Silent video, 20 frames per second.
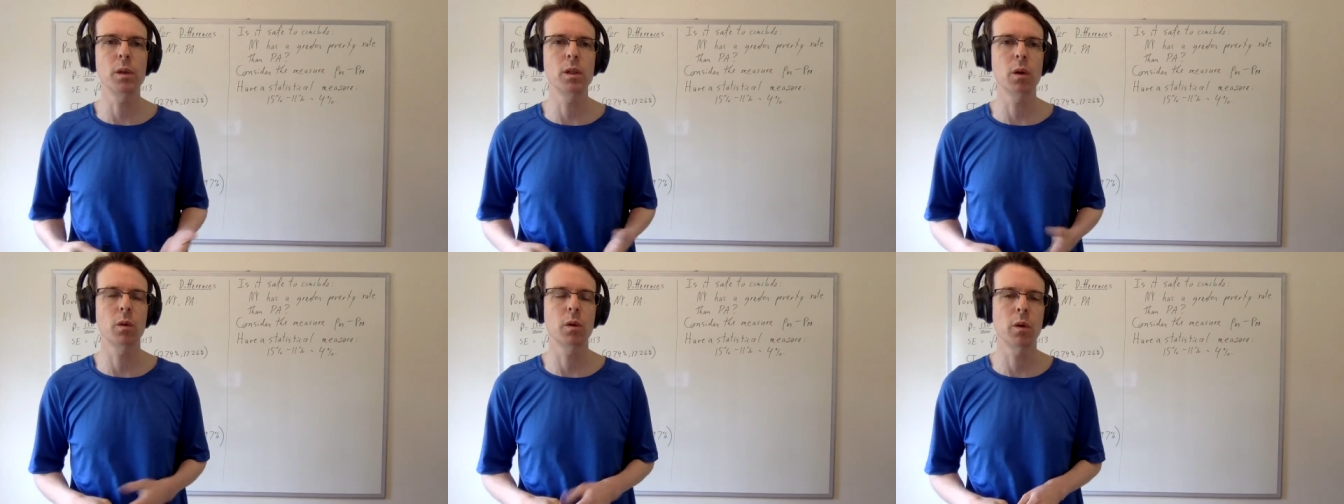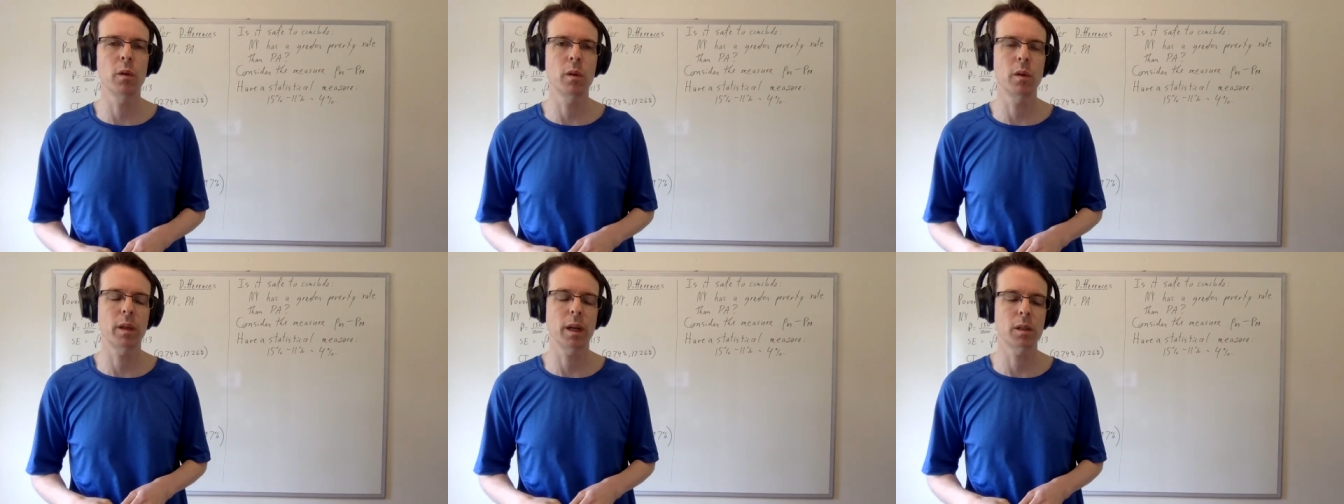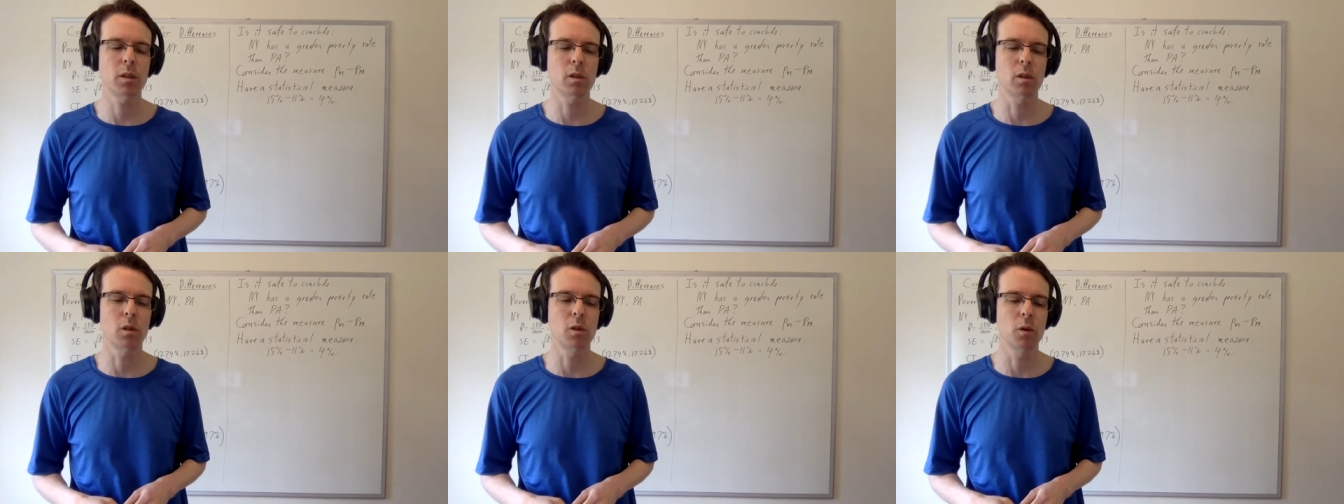We don't know that
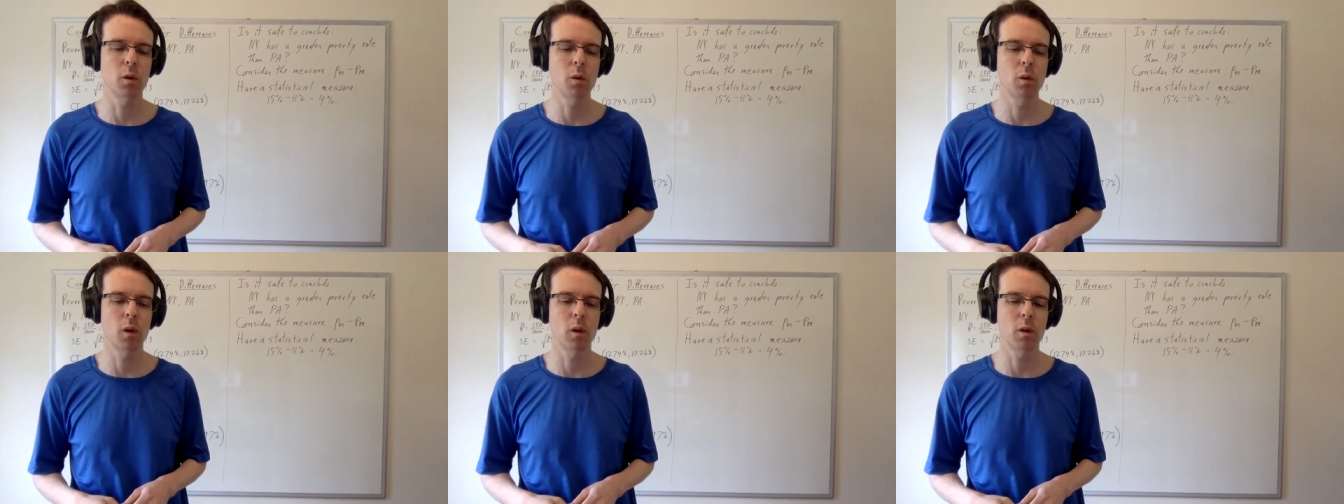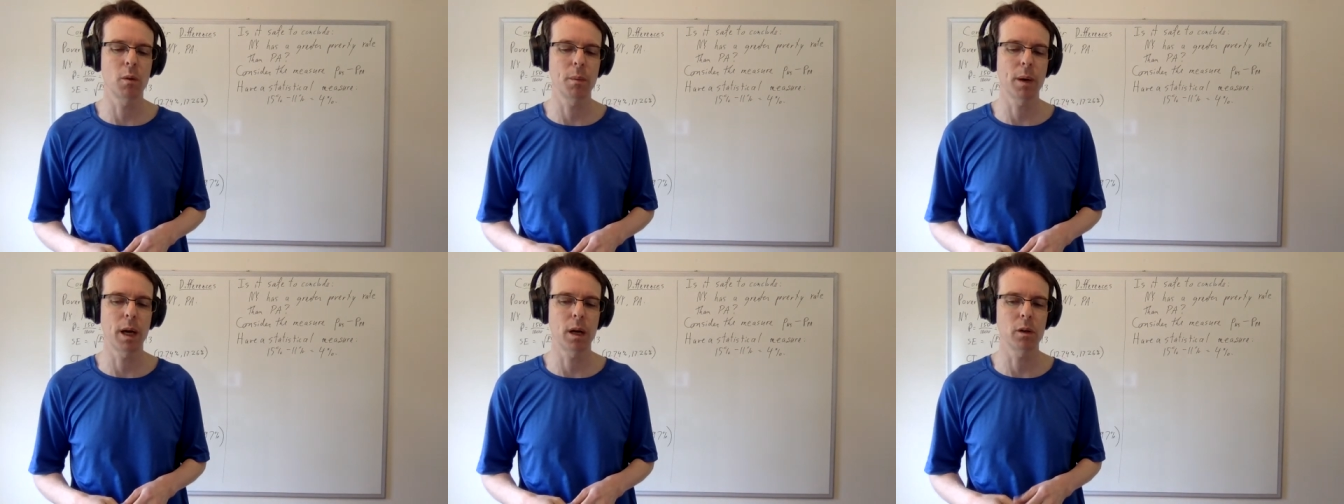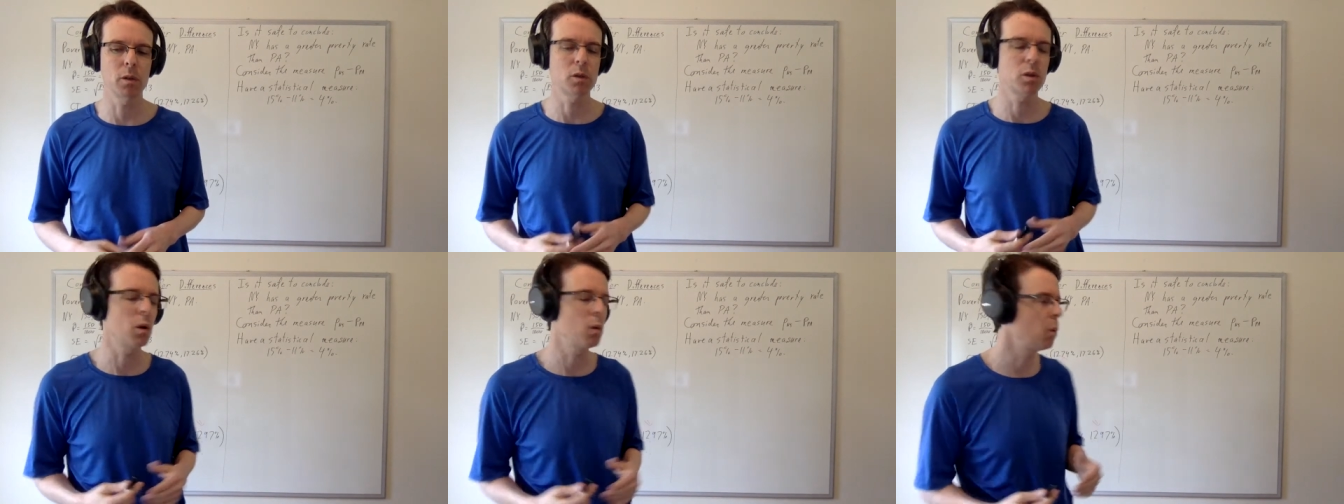that's the truth of the
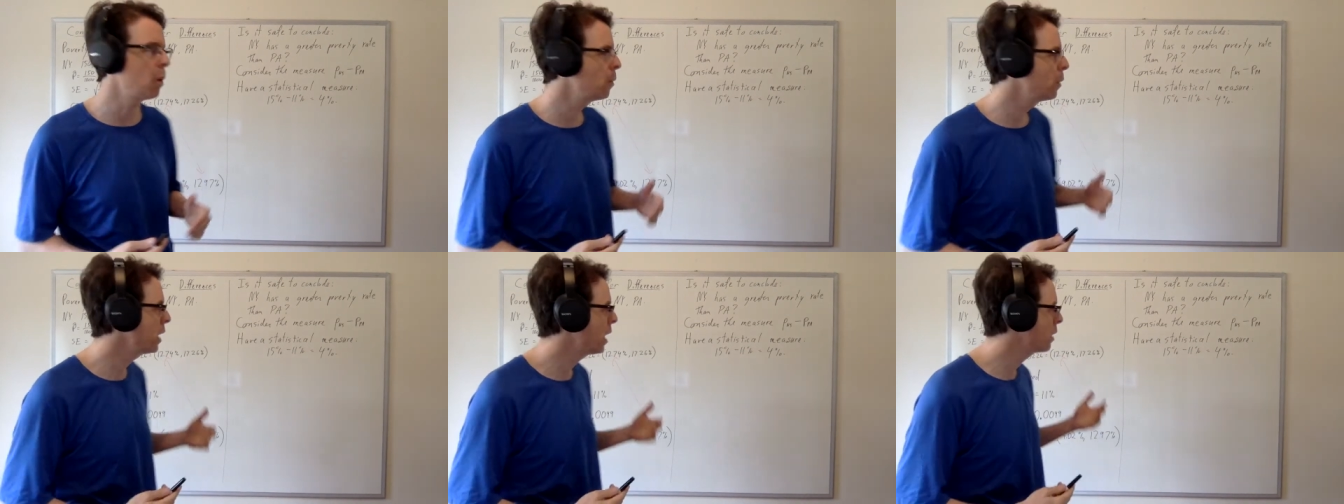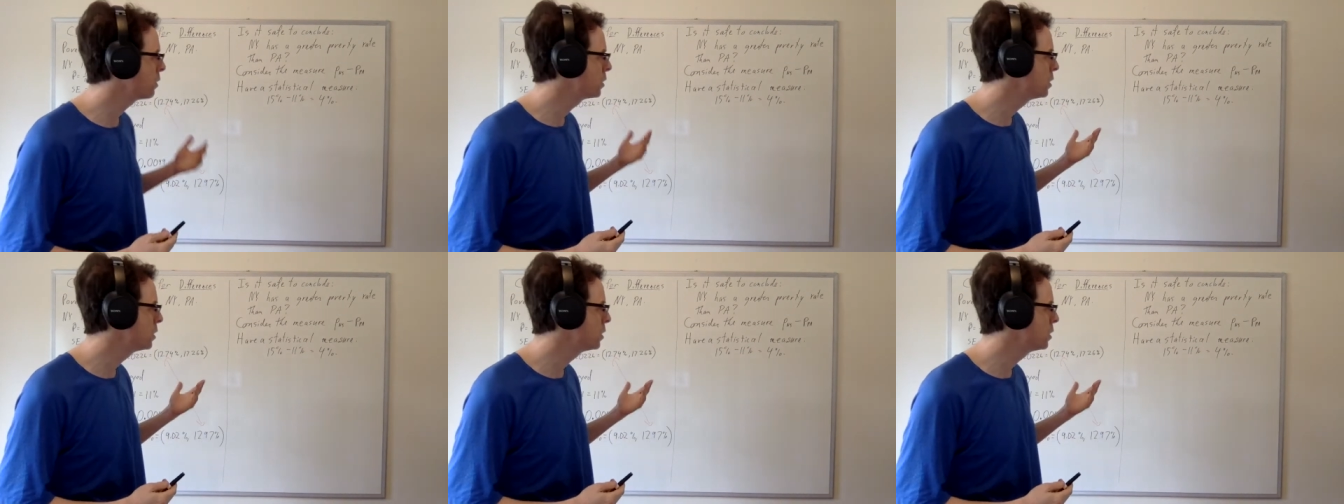matter. So what we